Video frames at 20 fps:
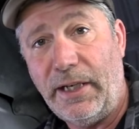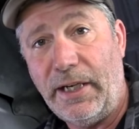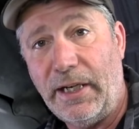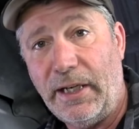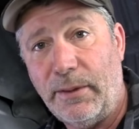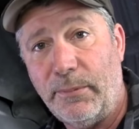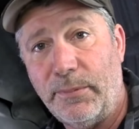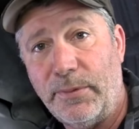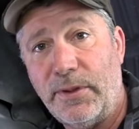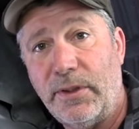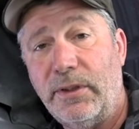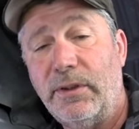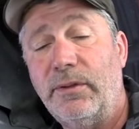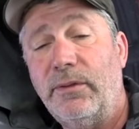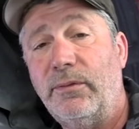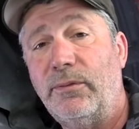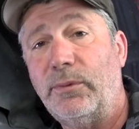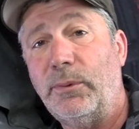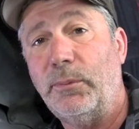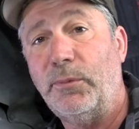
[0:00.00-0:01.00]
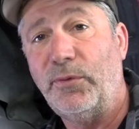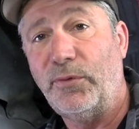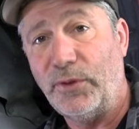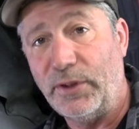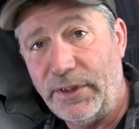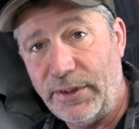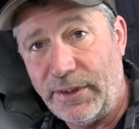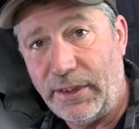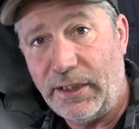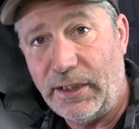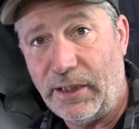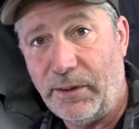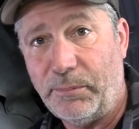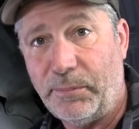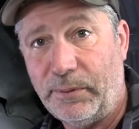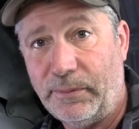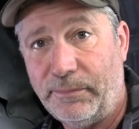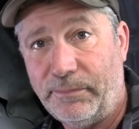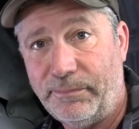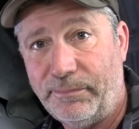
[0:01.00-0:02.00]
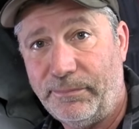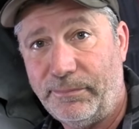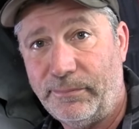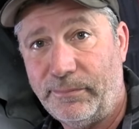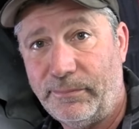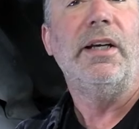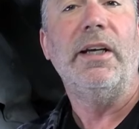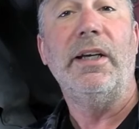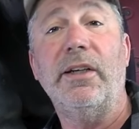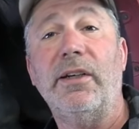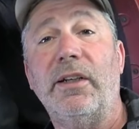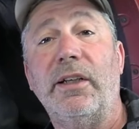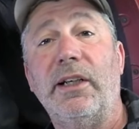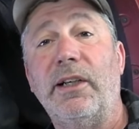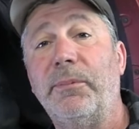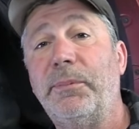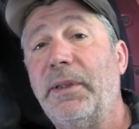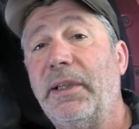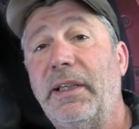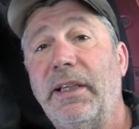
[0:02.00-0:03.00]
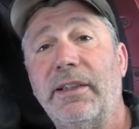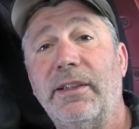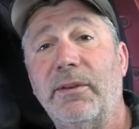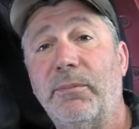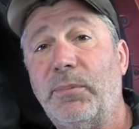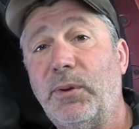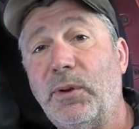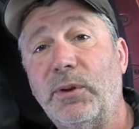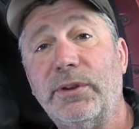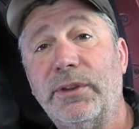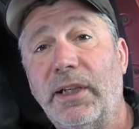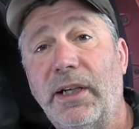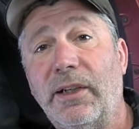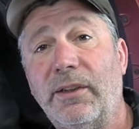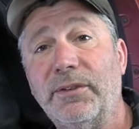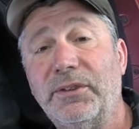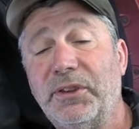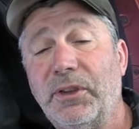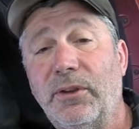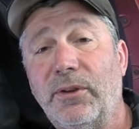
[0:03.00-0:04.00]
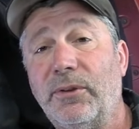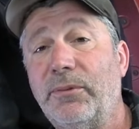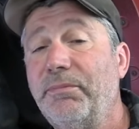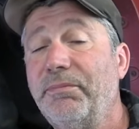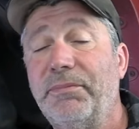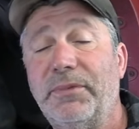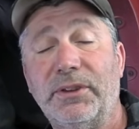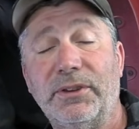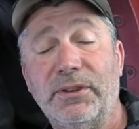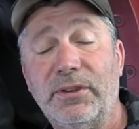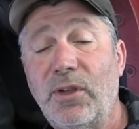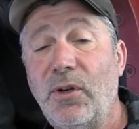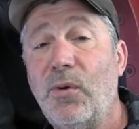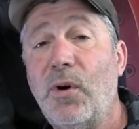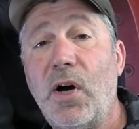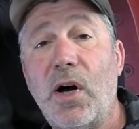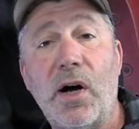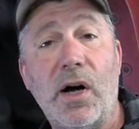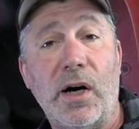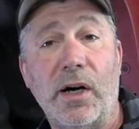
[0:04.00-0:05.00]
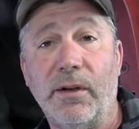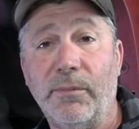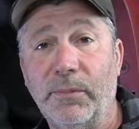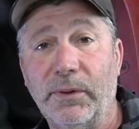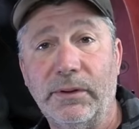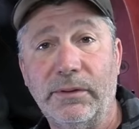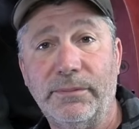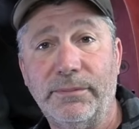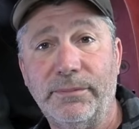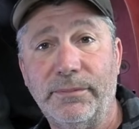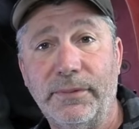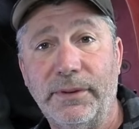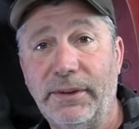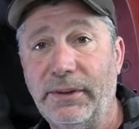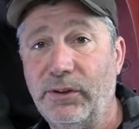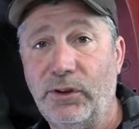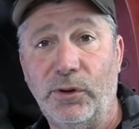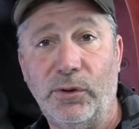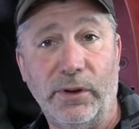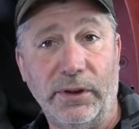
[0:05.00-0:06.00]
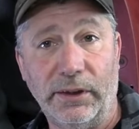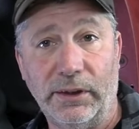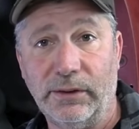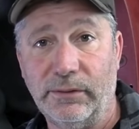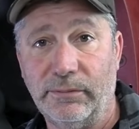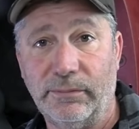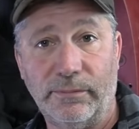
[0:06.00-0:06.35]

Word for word: cams from freezing up. It'll help you get the bolt out, so there's no harm in doing it.